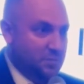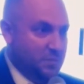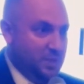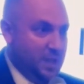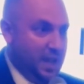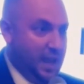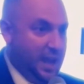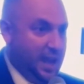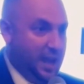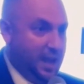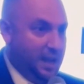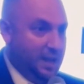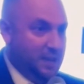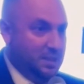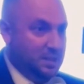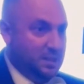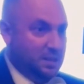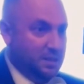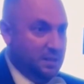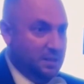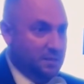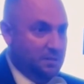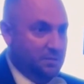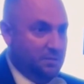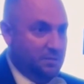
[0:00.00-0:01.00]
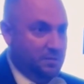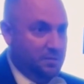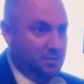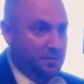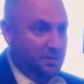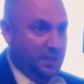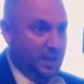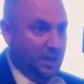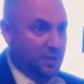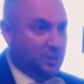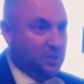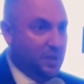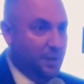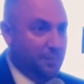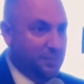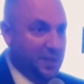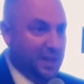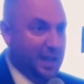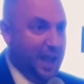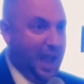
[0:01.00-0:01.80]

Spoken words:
And there's something